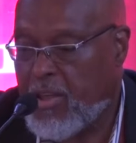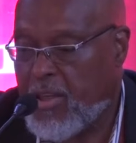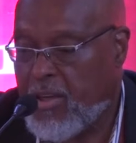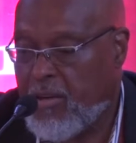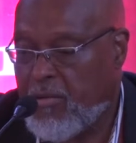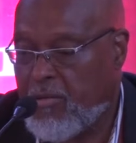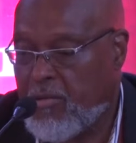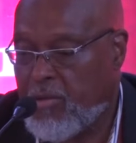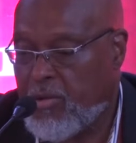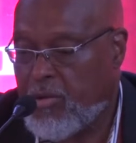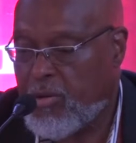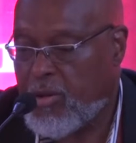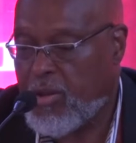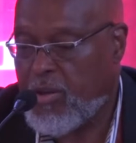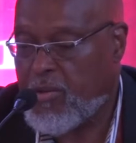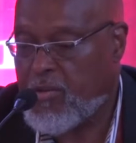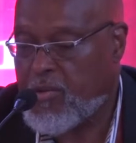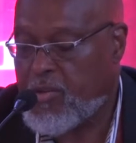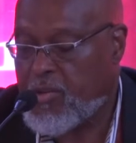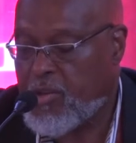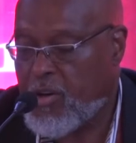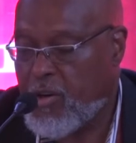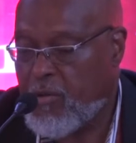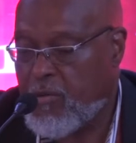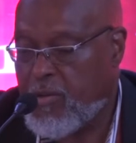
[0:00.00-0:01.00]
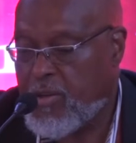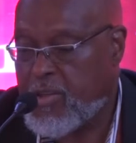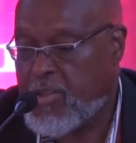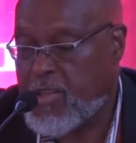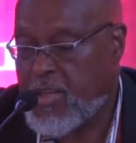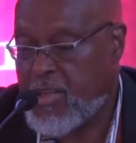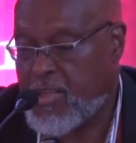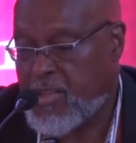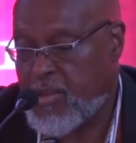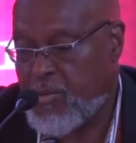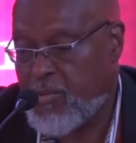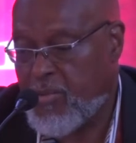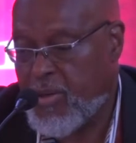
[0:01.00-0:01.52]
level of service
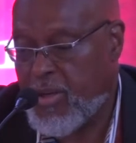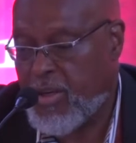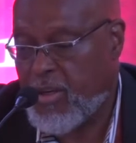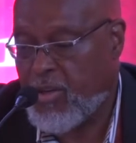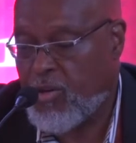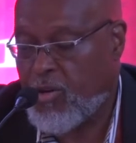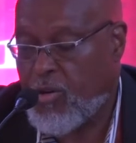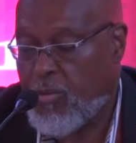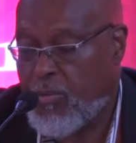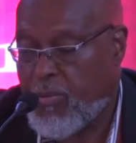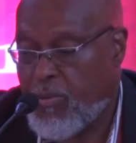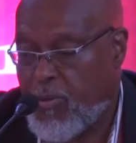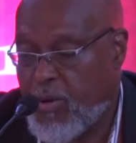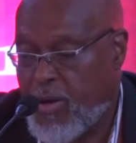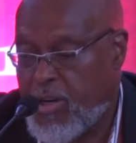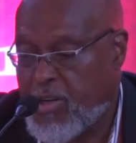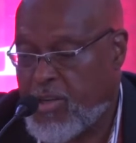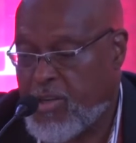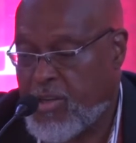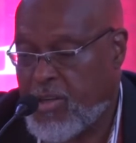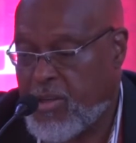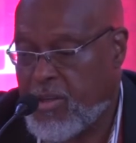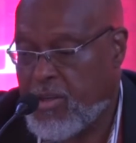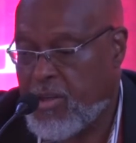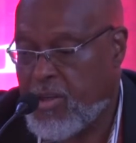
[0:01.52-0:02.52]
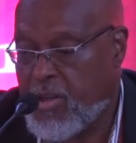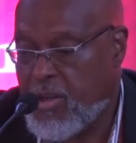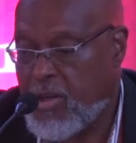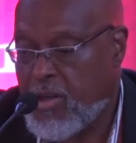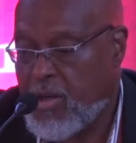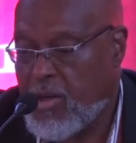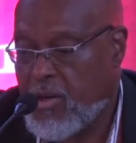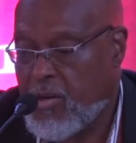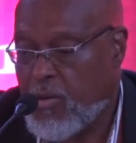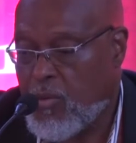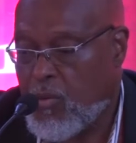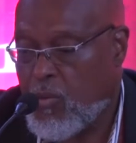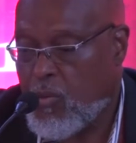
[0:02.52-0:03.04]
as a big corporation
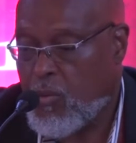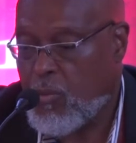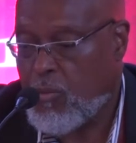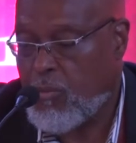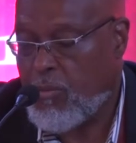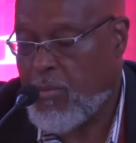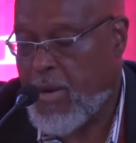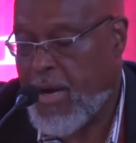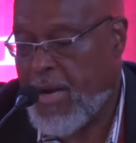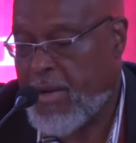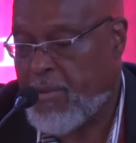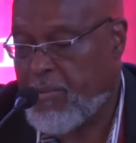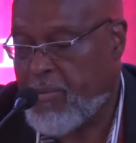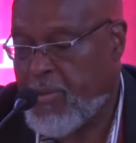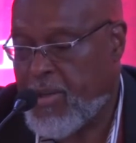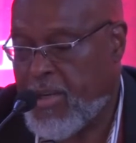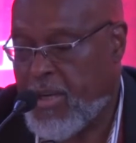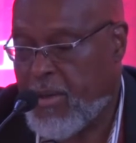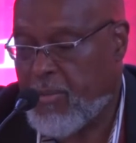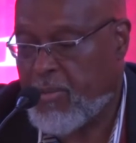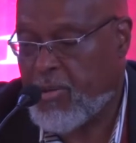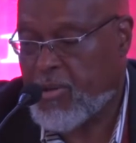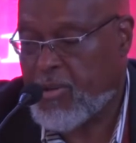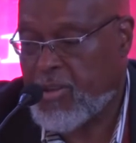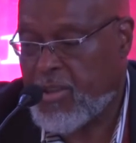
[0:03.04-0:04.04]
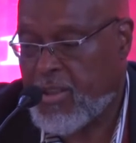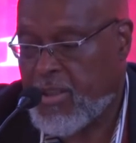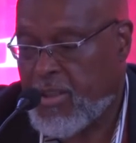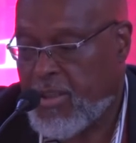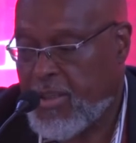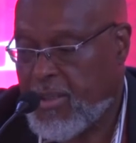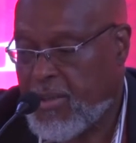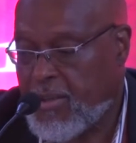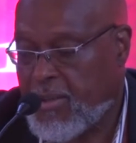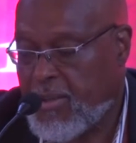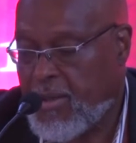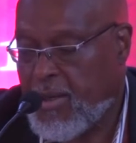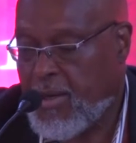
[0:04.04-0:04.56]
might be able to
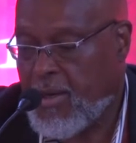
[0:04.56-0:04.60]
get.